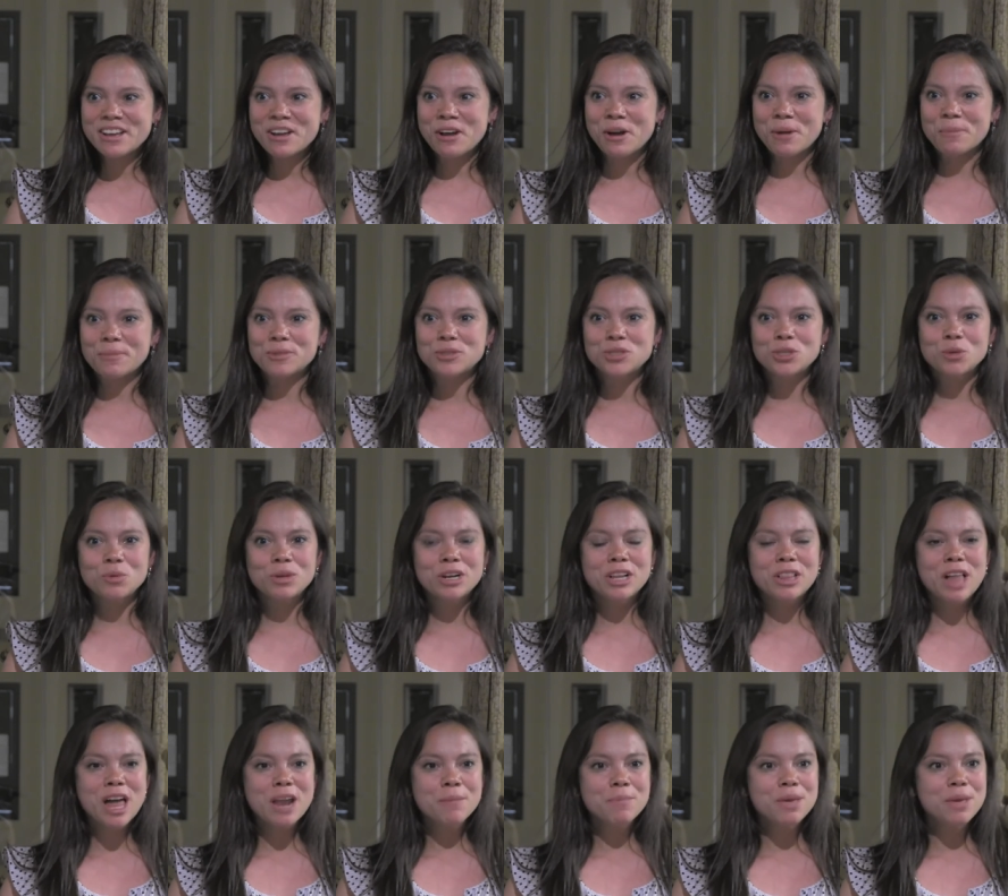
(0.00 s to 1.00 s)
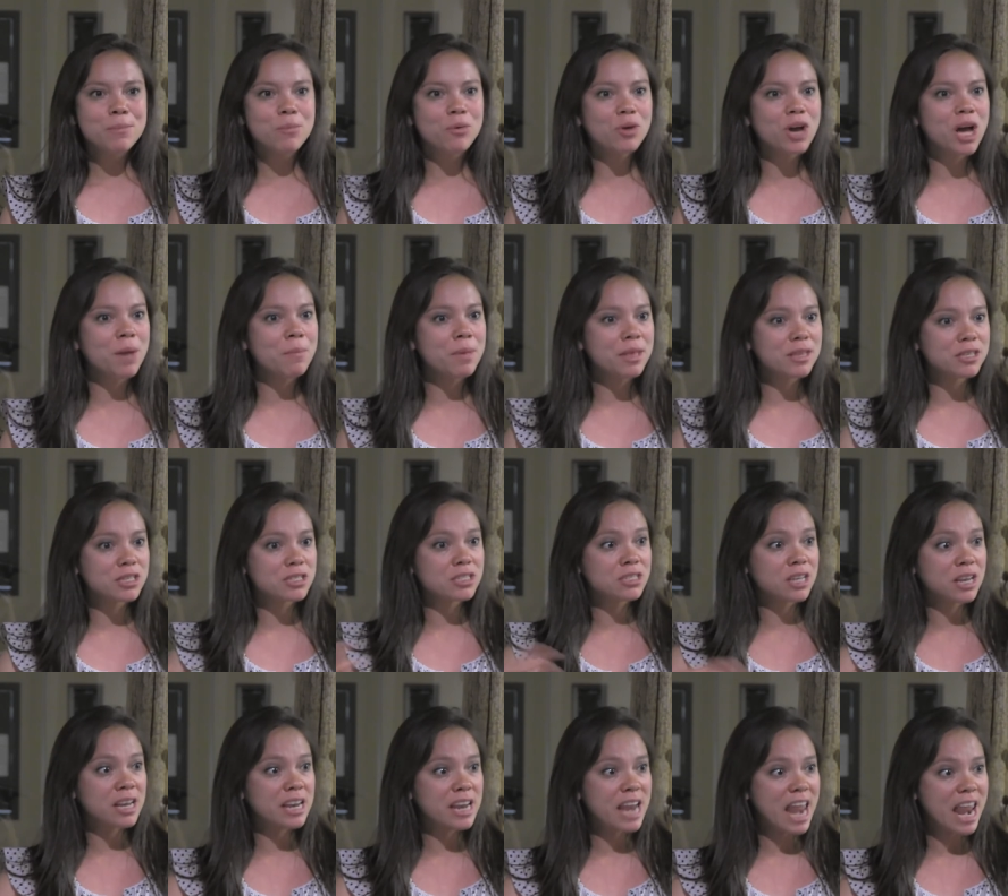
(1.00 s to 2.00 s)
Um, so when a lot of people come in to
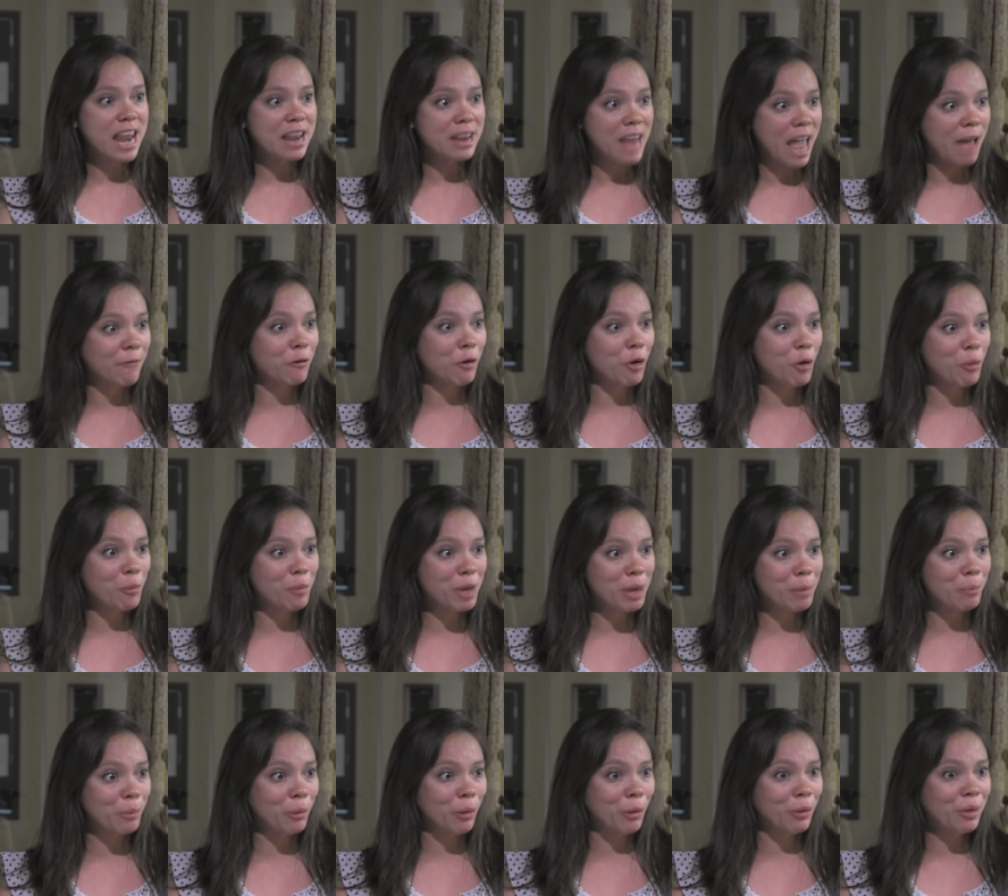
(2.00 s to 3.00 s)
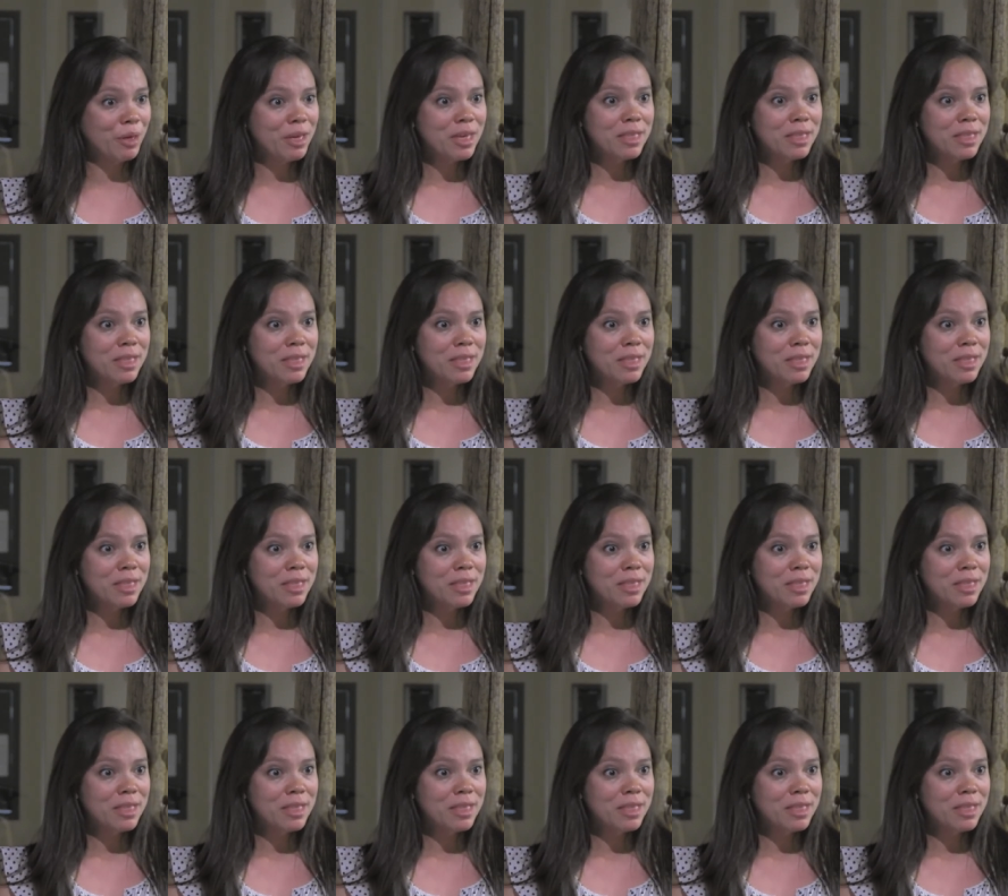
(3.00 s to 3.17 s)
study Navajo people,